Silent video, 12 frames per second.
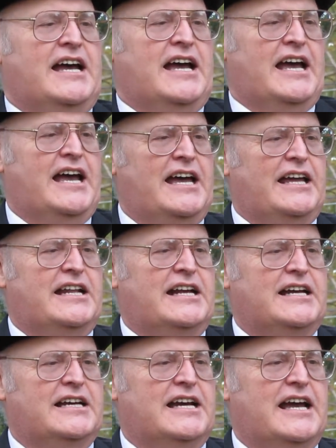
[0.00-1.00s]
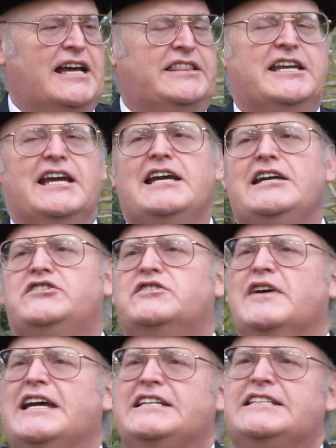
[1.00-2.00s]
and at the age
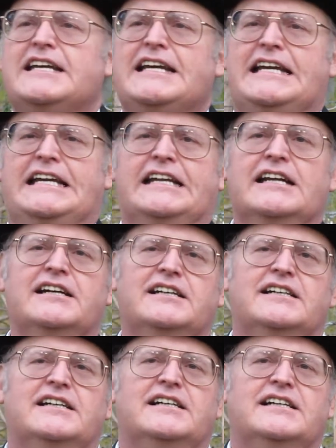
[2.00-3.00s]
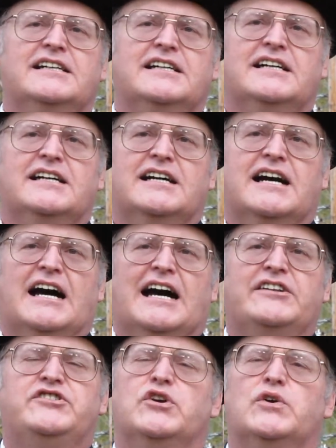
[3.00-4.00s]
of 18,
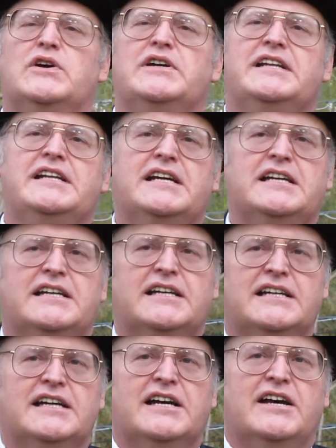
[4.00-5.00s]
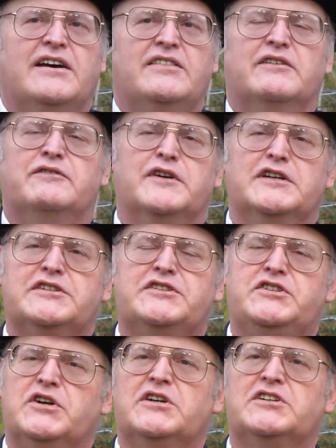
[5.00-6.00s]
I joined the
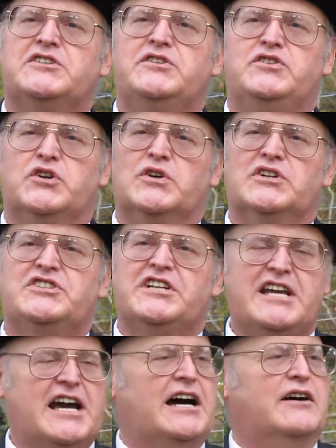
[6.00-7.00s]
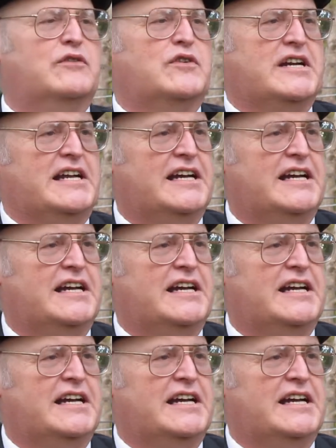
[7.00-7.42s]
1st Georgia Cavalry,